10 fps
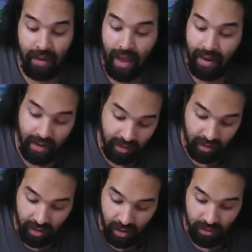add any
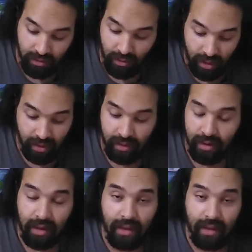of the colors or anything.